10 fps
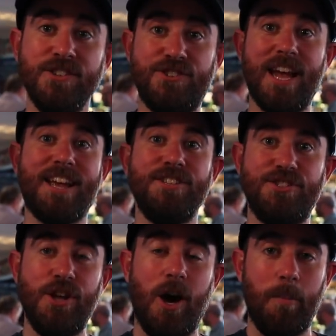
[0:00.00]
Second
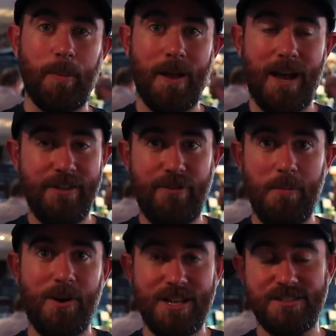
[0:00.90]
stop, and if
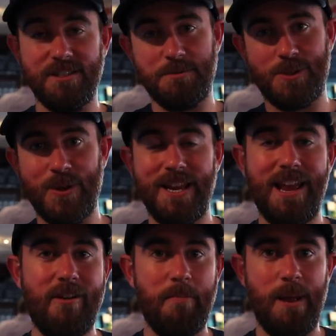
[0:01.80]
I'm honest, it's between
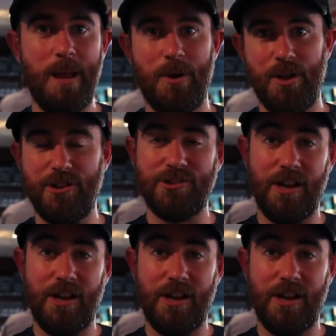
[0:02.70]
here and Beermoth as